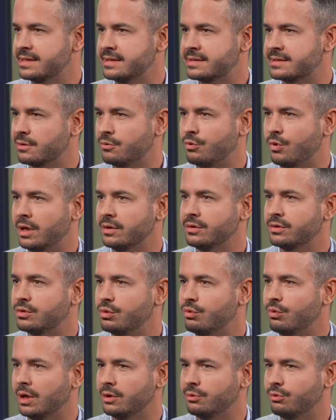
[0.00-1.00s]
it's a
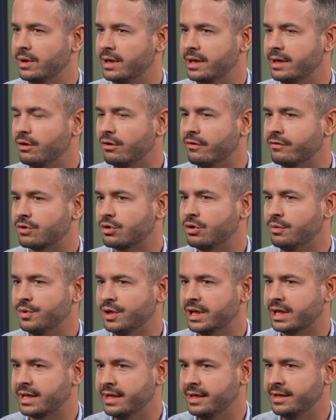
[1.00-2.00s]
one-to-one way of
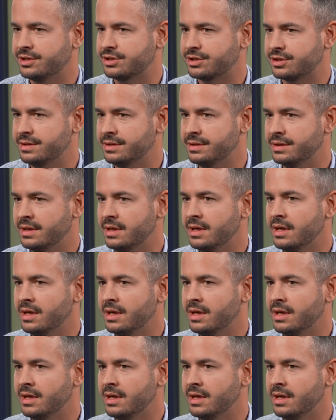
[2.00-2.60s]
communication.